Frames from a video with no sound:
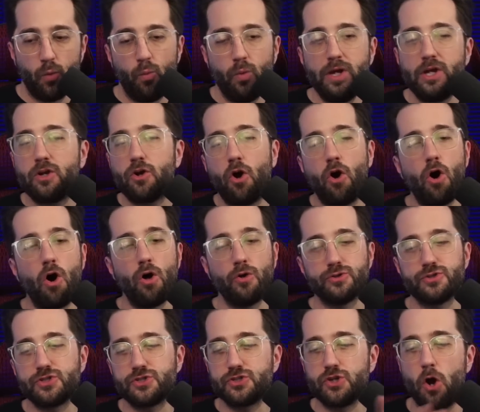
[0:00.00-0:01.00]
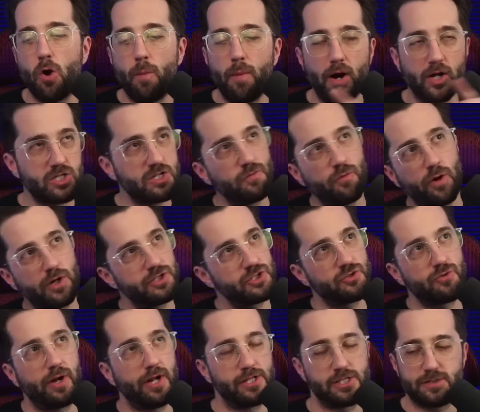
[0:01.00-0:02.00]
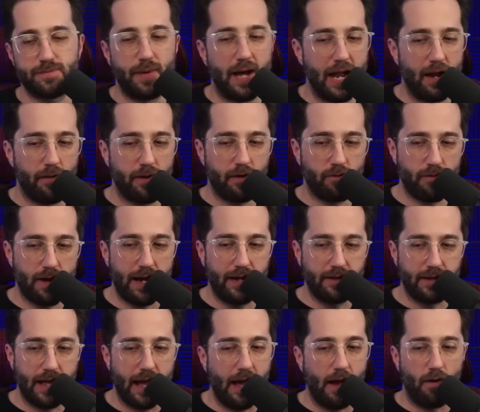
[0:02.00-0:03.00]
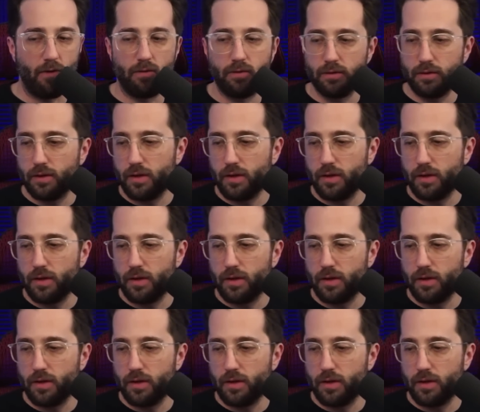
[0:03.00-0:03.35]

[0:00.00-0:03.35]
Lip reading: We called so much of what's transpiring right now.